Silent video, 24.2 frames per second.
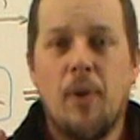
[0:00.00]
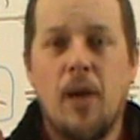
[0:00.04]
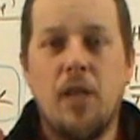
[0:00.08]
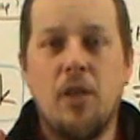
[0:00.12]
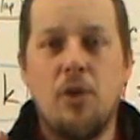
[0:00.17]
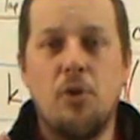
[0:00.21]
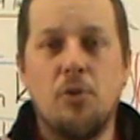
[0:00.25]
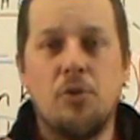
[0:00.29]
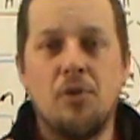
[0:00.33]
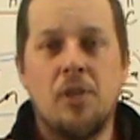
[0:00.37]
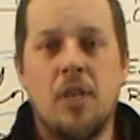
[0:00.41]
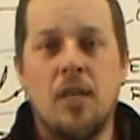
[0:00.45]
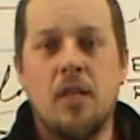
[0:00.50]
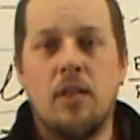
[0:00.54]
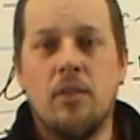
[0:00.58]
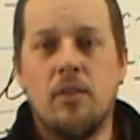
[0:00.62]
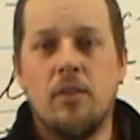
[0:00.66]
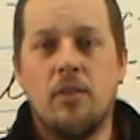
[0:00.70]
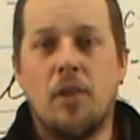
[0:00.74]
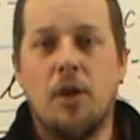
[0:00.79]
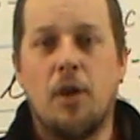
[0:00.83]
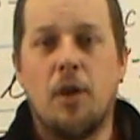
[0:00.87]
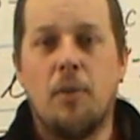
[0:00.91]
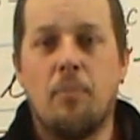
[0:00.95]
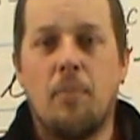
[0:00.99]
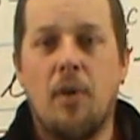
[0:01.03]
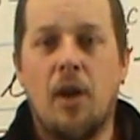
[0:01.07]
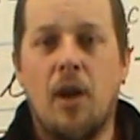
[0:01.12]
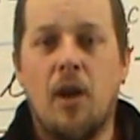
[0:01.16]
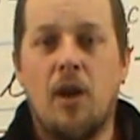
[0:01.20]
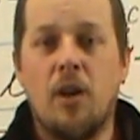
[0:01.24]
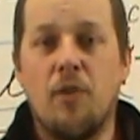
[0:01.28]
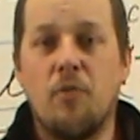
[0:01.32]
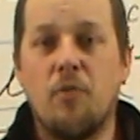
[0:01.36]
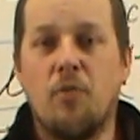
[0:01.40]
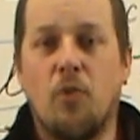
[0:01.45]
using the
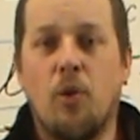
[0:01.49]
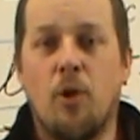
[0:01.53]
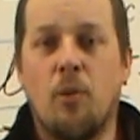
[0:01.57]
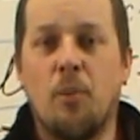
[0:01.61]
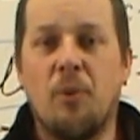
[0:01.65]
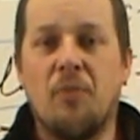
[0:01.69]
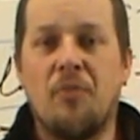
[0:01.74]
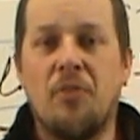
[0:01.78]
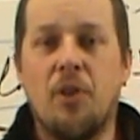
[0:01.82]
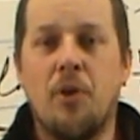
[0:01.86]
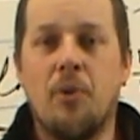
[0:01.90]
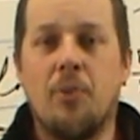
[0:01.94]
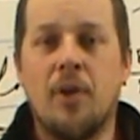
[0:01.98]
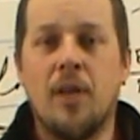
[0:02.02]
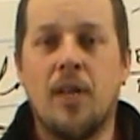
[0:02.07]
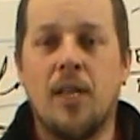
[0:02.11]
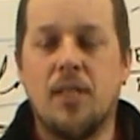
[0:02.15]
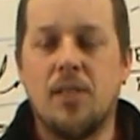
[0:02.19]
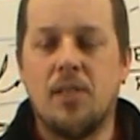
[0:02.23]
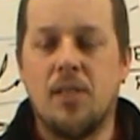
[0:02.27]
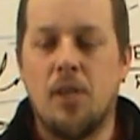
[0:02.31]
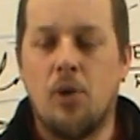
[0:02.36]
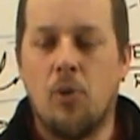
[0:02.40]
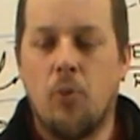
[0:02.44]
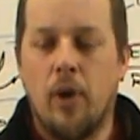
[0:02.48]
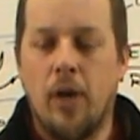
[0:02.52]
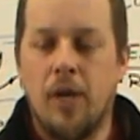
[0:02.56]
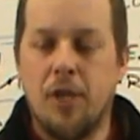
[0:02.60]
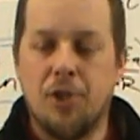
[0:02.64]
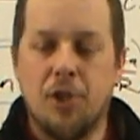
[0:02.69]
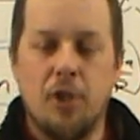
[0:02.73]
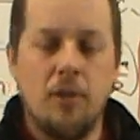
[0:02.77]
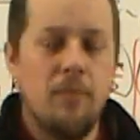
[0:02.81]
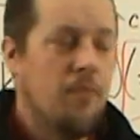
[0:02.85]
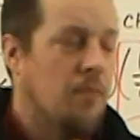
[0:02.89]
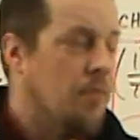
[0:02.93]
comparative form of the Arrhenius
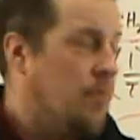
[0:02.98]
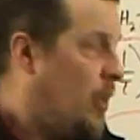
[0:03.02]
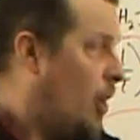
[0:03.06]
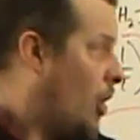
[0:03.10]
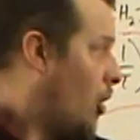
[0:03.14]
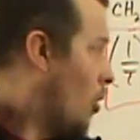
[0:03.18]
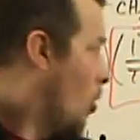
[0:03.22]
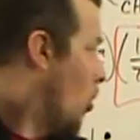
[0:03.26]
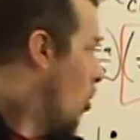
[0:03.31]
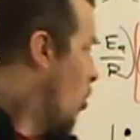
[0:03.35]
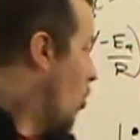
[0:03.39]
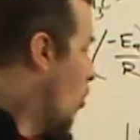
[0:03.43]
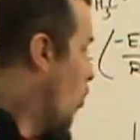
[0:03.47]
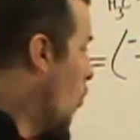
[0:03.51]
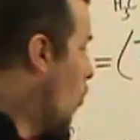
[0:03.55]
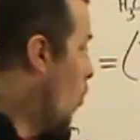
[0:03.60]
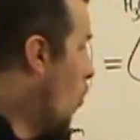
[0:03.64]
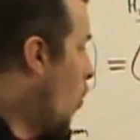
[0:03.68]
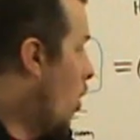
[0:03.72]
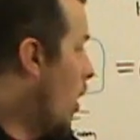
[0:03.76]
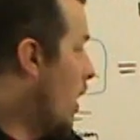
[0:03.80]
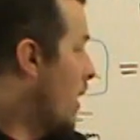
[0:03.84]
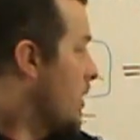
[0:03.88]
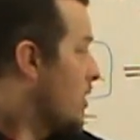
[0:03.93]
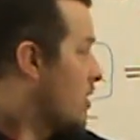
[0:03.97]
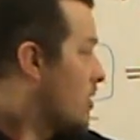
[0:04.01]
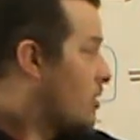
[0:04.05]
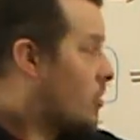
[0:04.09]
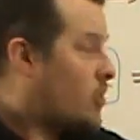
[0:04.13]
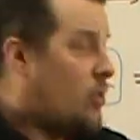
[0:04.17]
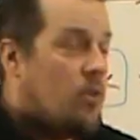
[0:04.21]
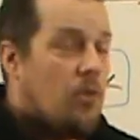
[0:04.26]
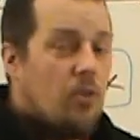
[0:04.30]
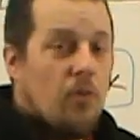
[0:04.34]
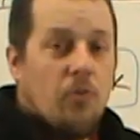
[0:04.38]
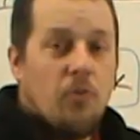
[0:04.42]
equation,
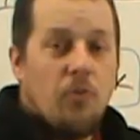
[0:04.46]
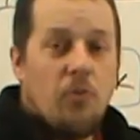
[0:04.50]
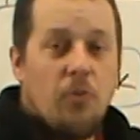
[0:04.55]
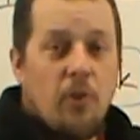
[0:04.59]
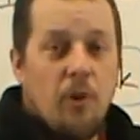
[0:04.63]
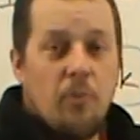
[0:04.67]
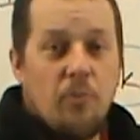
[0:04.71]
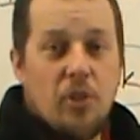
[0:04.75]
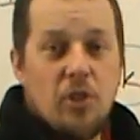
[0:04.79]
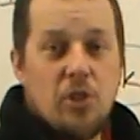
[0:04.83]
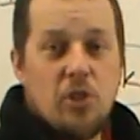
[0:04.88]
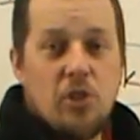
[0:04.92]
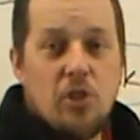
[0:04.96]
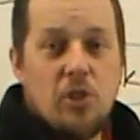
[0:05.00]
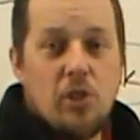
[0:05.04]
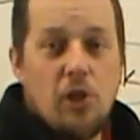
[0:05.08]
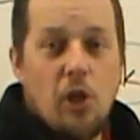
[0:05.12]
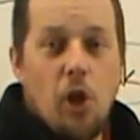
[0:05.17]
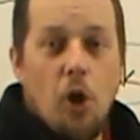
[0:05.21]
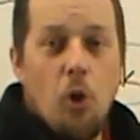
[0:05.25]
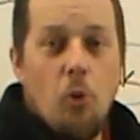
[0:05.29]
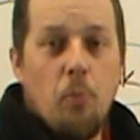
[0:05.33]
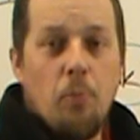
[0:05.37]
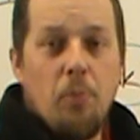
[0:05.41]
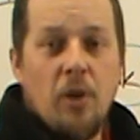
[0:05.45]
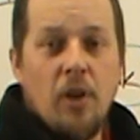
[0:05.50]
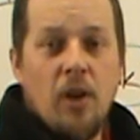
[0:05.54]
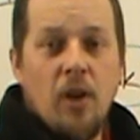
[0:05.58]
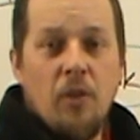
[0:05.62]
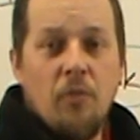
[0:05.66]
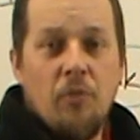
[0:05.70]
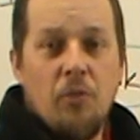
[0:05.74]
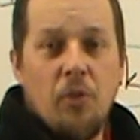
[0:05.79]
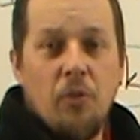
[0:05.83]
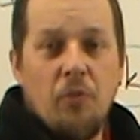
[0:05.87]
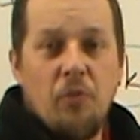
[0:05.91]
once from the slope
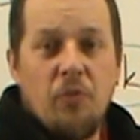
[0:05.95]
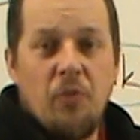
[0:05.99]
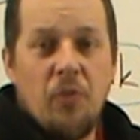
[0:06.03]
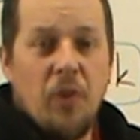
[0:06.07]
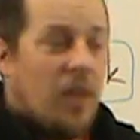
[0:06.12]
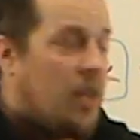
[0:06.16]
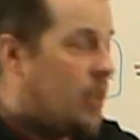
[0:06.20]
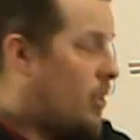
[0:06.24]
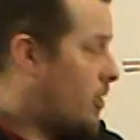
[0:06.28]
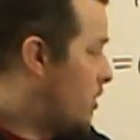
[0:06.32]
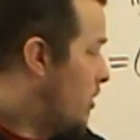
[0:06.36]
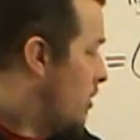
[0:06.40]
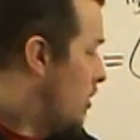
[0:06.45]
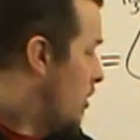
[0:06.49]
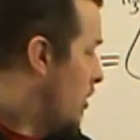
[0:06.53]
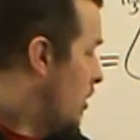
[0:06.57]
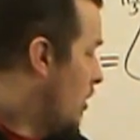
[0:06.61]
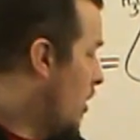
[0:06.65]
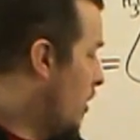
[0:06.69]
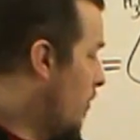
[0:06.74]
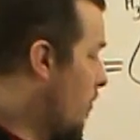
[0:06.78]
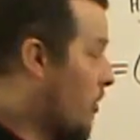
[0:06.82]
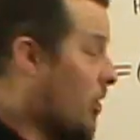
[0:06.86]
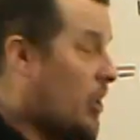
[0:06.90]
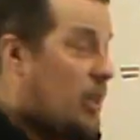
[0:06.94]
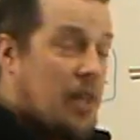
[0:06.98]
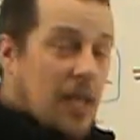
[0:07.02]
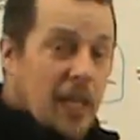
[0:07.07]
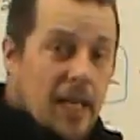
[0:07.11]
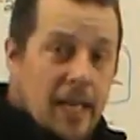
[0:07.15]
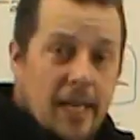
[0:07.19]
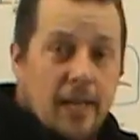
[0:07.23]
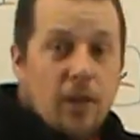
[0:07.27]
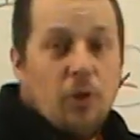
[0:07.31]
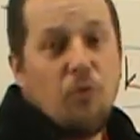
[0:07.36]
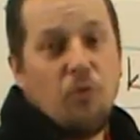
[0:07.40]
of the fit of the
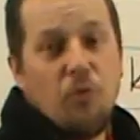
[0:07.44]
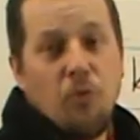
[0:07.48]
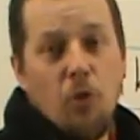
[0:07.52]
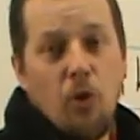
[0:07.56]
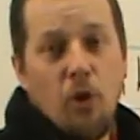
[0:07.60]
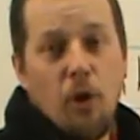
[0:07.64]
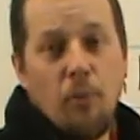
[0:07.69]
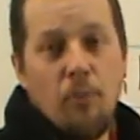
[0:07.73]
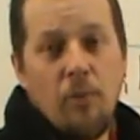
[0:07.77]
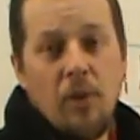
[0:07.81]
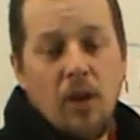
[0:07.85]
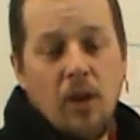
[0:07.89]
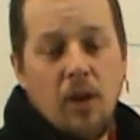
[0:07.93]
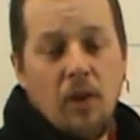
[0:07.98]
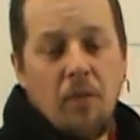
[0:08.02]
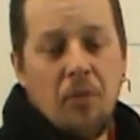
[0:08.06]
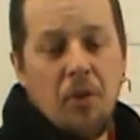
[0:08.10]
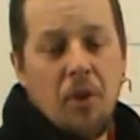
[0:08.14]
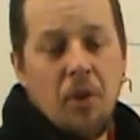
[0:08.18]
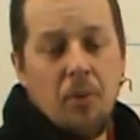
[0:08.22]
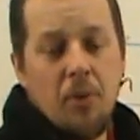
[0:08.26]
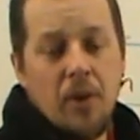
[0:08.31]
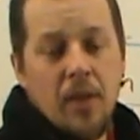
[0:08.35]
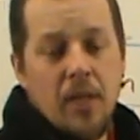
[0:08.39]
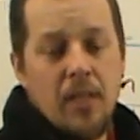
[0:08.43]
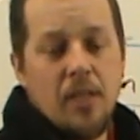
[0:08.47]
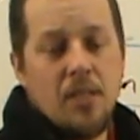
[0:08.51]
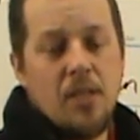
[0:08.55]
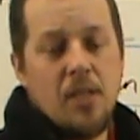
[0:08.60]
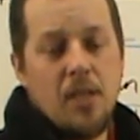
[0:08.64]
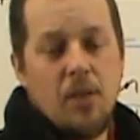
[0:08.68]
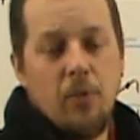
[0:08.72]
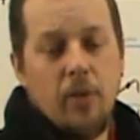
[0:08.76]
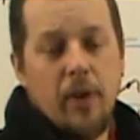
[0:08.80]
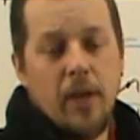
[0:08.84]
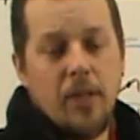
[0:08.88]
linear form of the Arrhenius
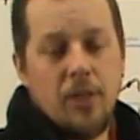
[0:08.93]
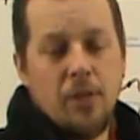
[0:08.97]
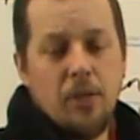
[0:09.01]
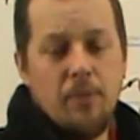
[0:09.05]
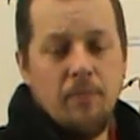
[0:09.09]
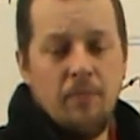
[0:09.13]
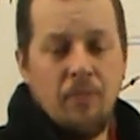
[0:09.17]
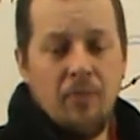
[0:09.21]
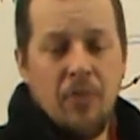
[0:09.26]
equation,